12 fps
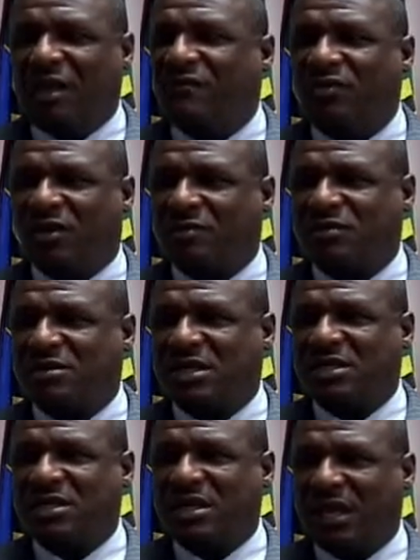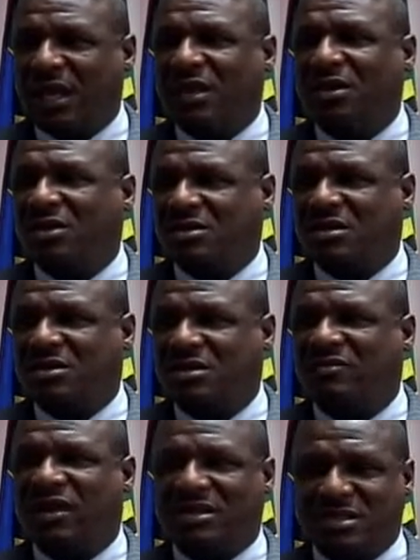have not presented any
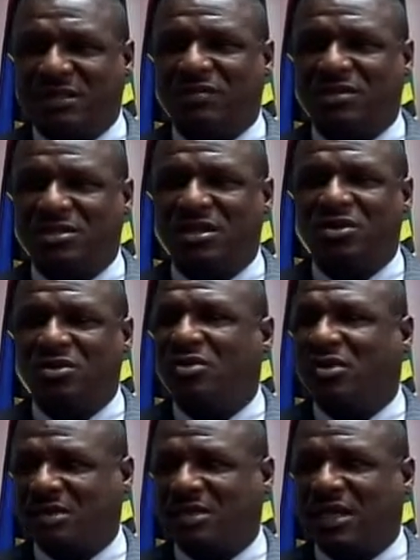alternative except to say do not